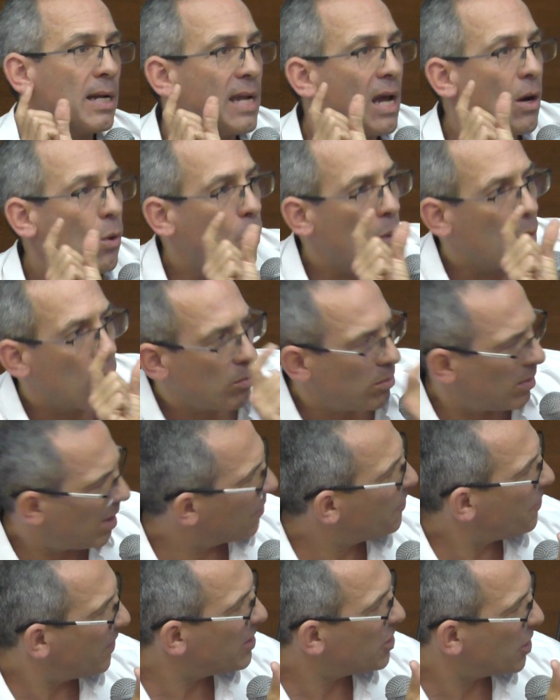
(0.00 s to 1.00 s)
Now,
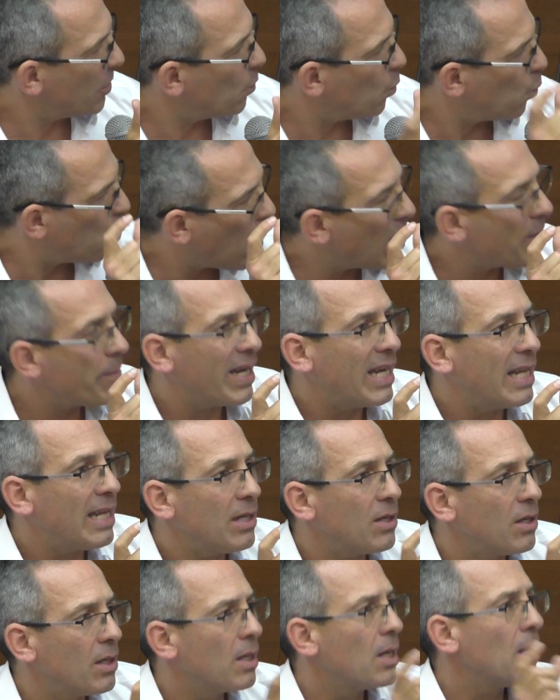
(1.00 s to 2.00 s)
I'll finish in 1 minute.
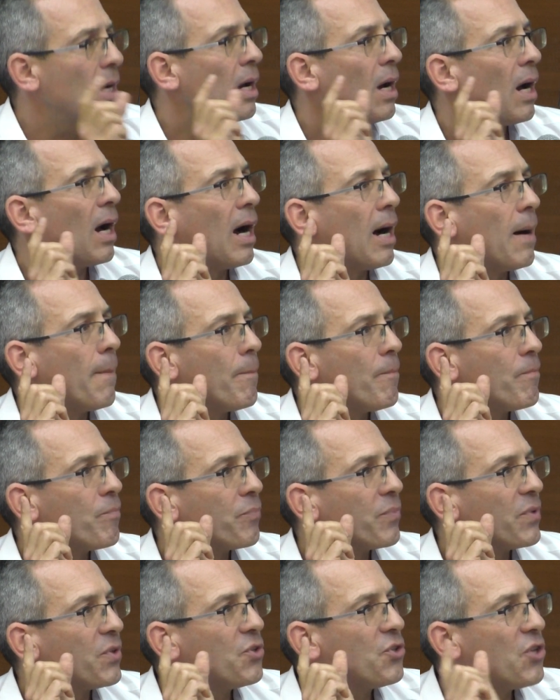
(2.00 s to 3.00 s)

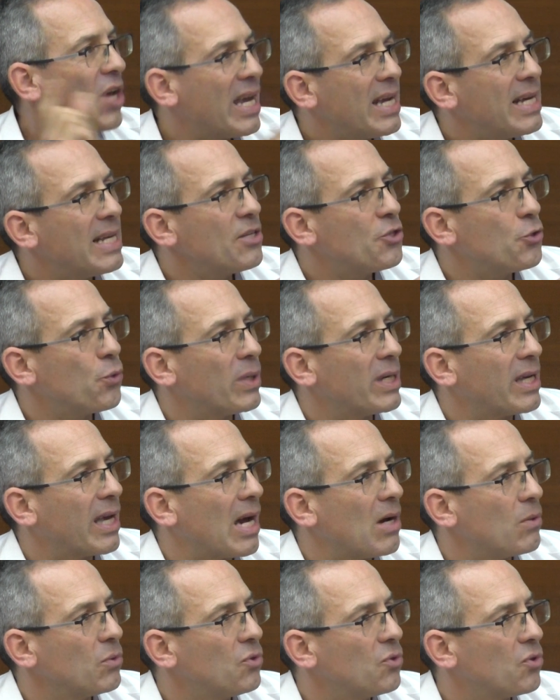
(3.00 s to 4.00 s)
Take into
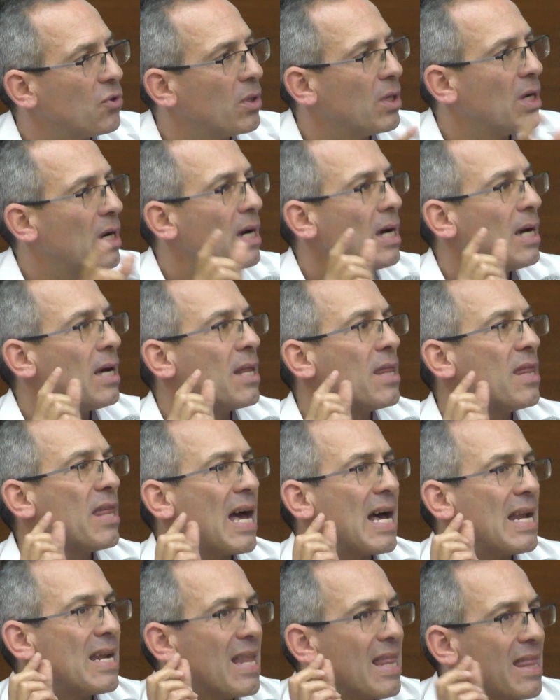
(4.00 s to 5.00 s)
account
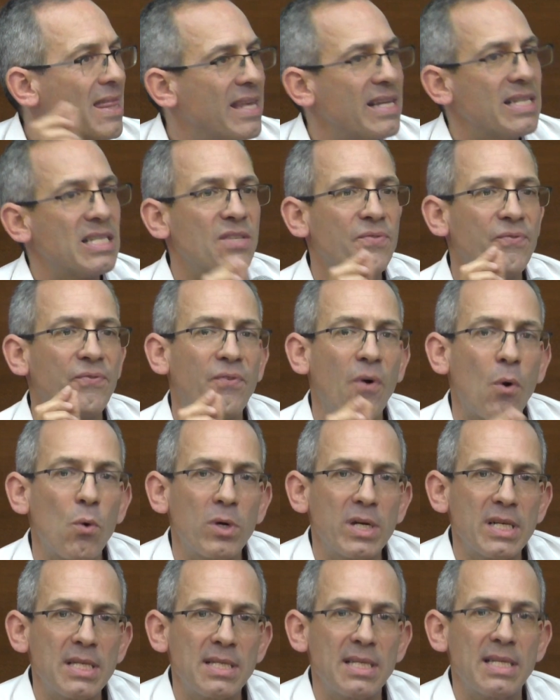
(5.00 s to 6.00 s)
that this
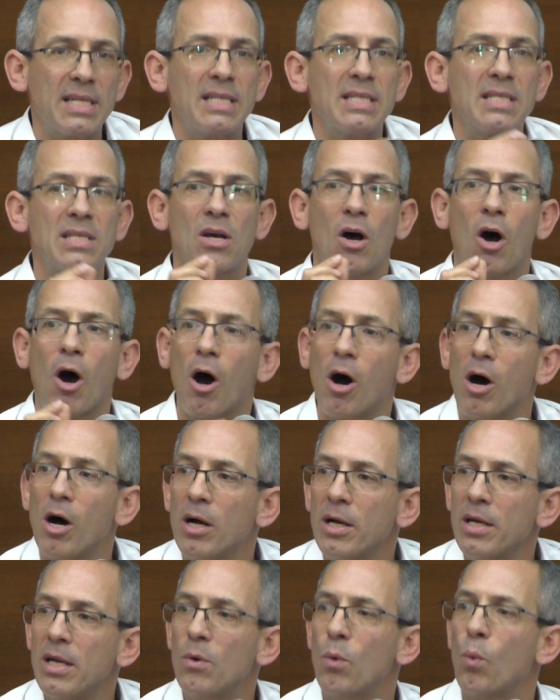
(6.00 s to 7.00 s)
focuses
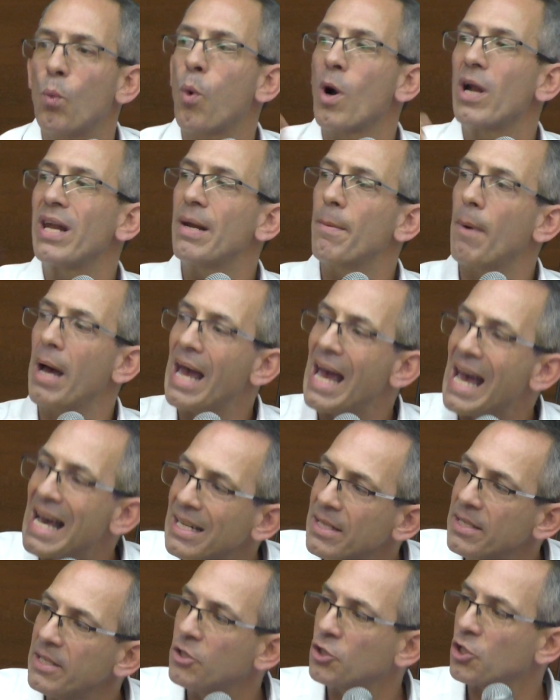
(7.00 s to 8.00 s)
on what
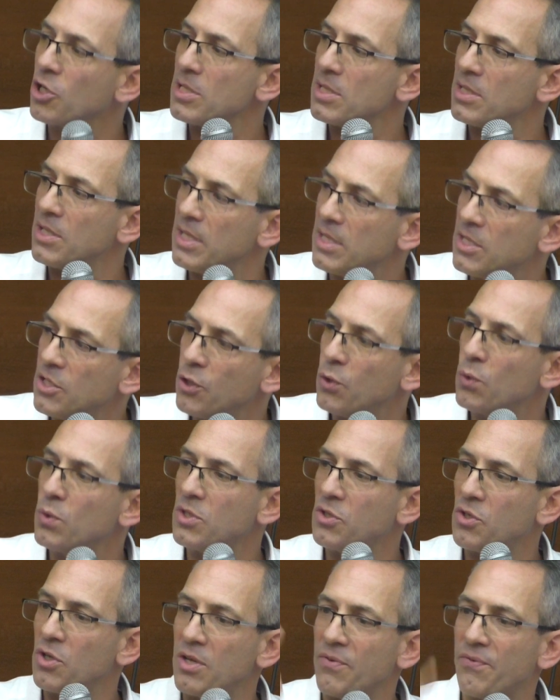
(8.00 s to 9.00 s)
antitrust is
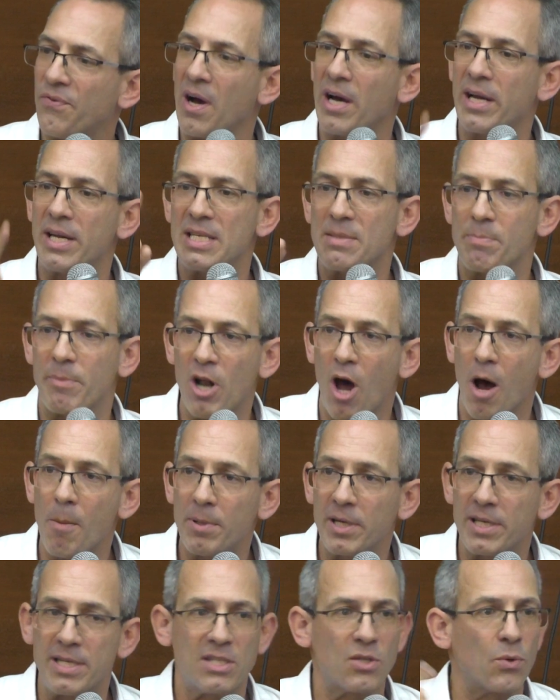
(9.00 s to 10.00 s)
used to define as
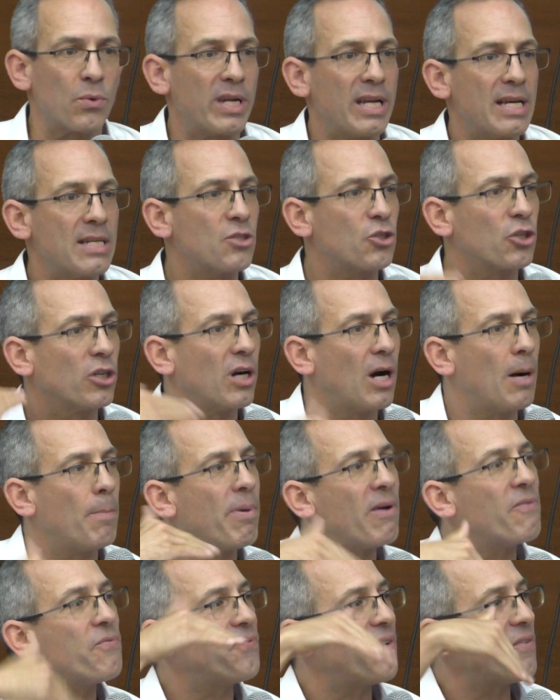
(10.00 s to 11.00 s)
monopoly. So in Israel,
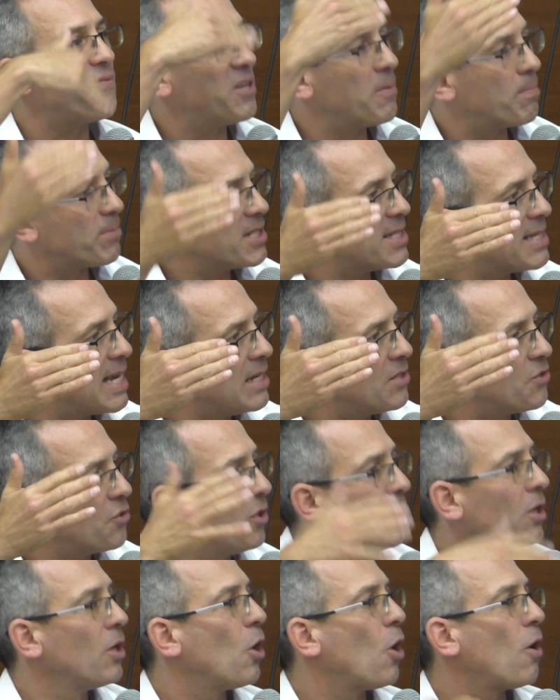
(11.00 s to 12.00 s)
above 50%
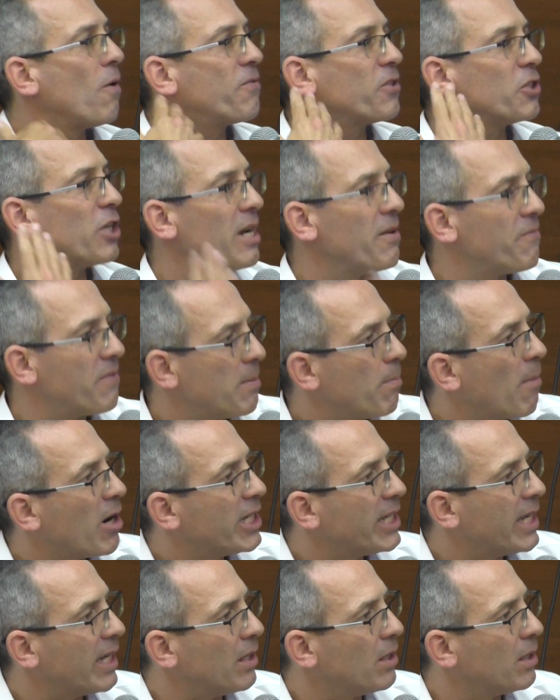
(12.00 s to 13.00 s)
of a relevant
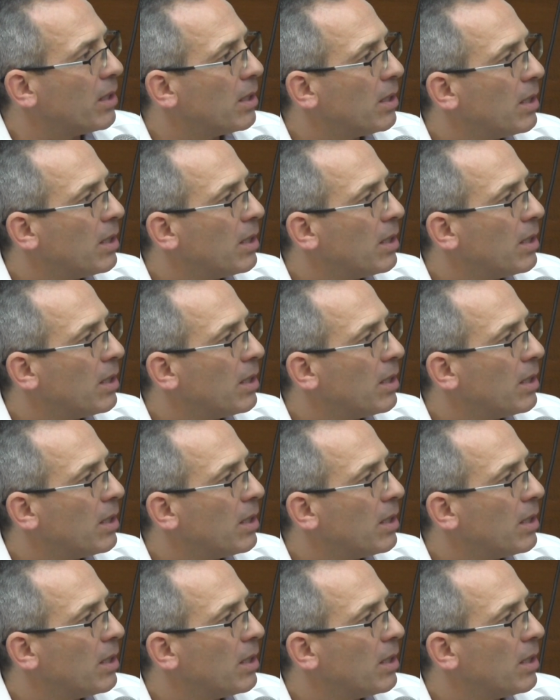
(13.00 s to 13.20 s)
market.